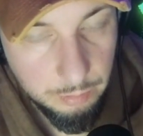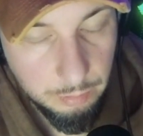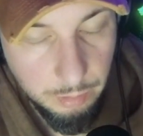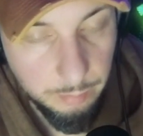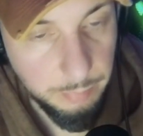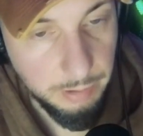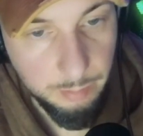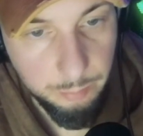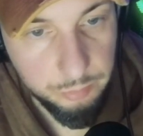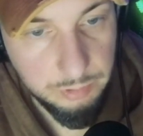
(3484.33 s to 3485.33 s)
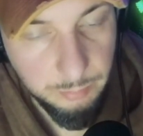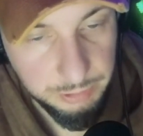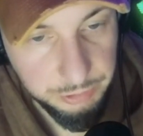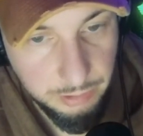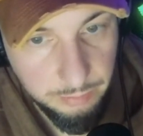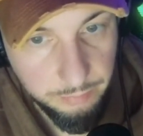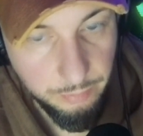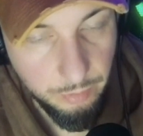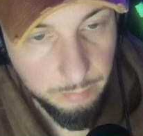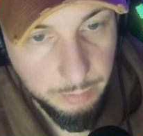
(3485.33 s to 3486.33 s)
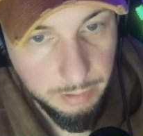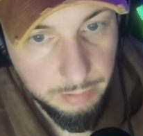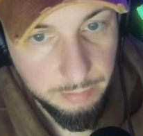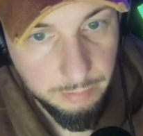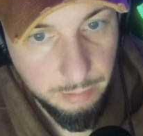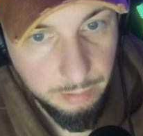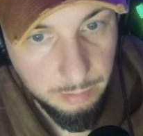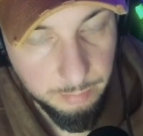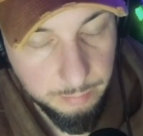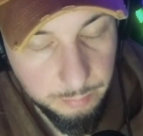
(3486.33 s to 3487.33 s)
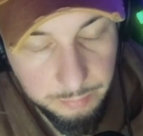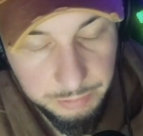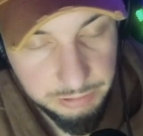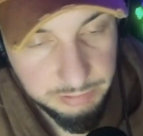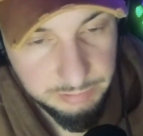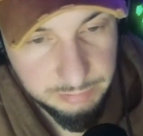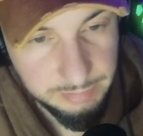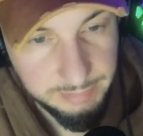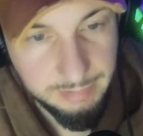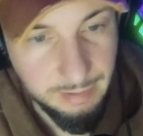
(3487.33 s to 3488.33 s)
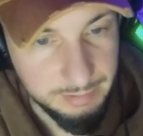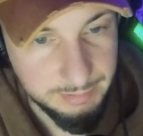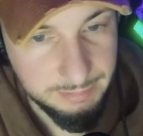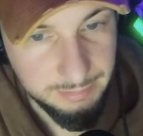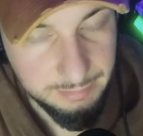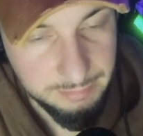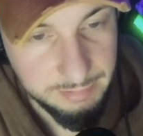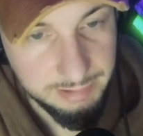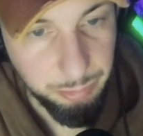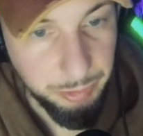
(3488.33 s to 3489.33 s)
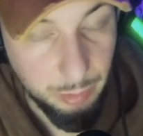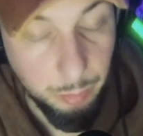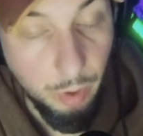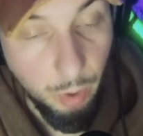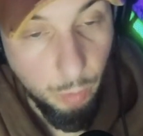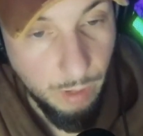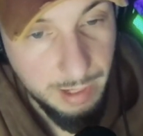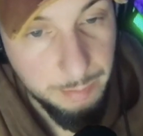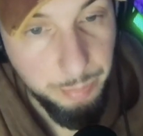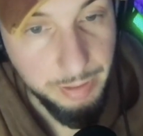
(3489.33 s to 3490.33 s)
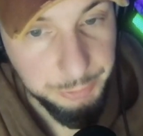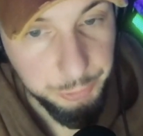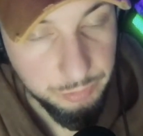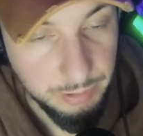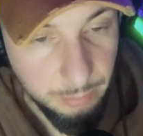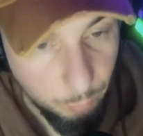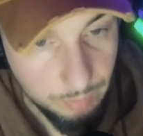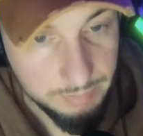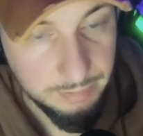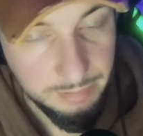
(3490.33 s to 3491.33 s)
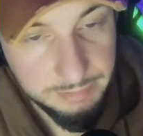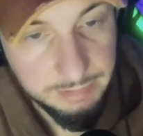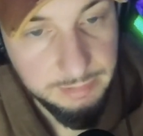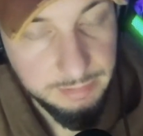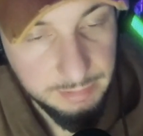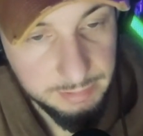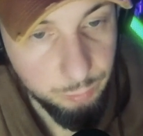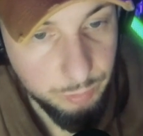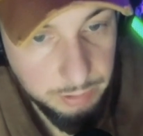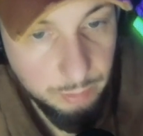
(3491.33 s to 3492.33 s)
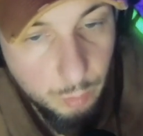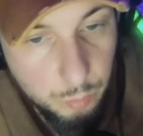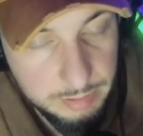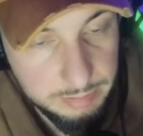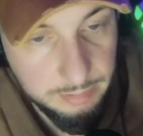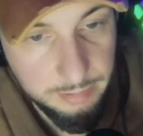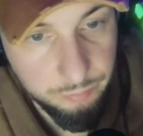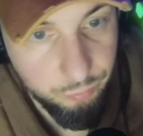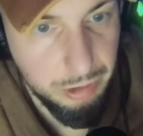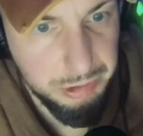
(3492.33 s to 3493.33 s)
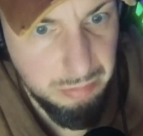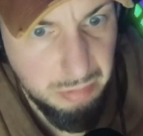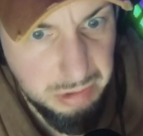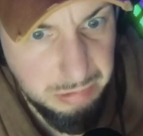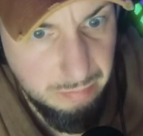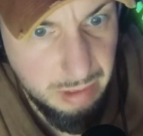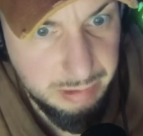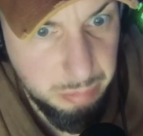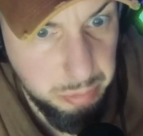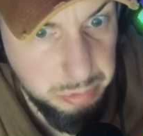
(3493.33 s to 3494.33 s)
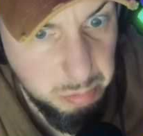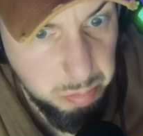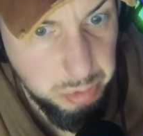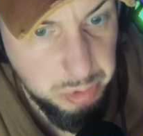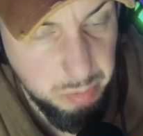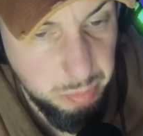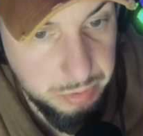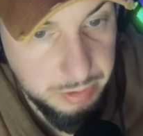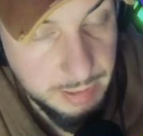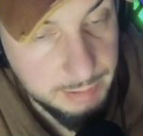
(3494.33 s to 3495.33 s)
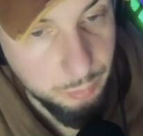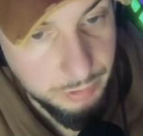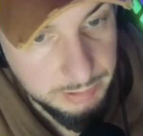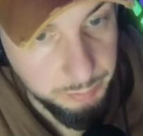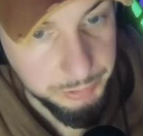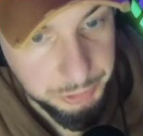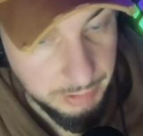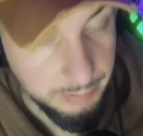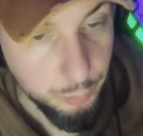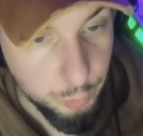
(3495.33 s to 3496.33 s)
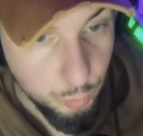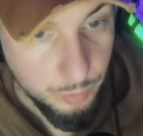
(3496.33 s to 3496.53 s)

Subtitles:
man, I'm losing my train of thought, man. Just disgusting, despicable. Oh, I bet you that all Zelensky did is what he always does. Russia, Russia, Russia, Putin, Putin, Putin. That's what he's been trained to do,